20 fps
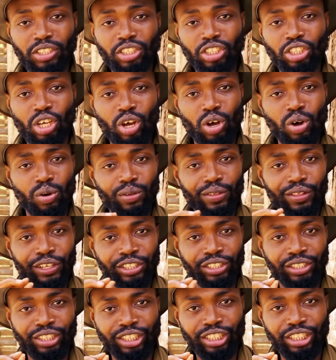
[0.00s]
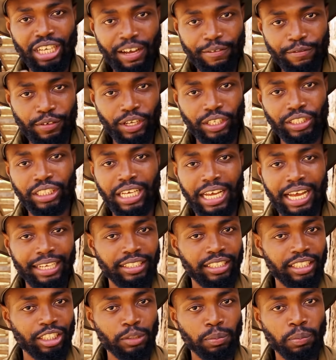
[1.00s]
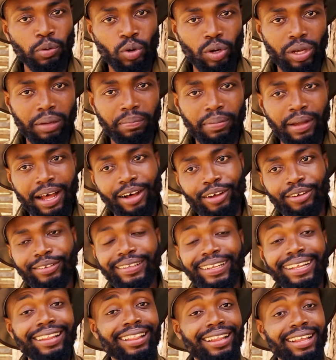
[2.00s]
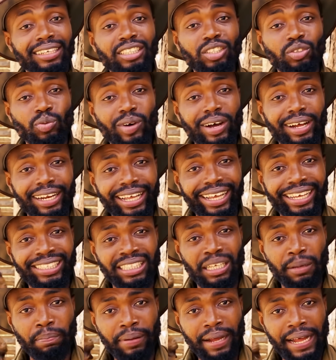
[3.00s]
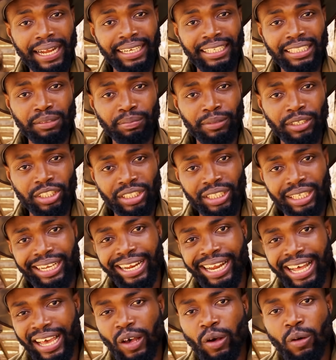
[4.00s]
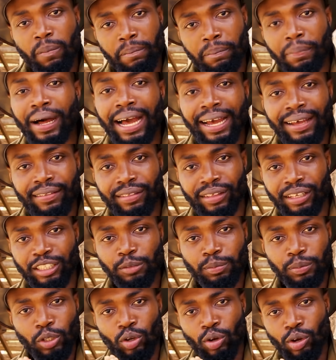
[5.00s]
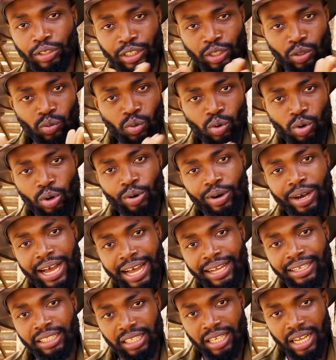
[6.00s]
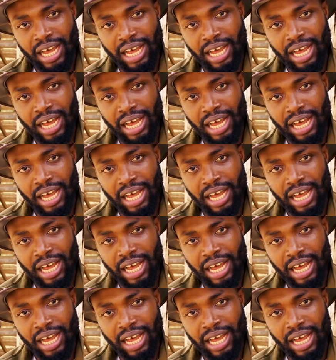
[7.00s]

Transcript: So the chaff cutter I just spoke about, the next one is the pallet machine, and I combine this because they will go hand in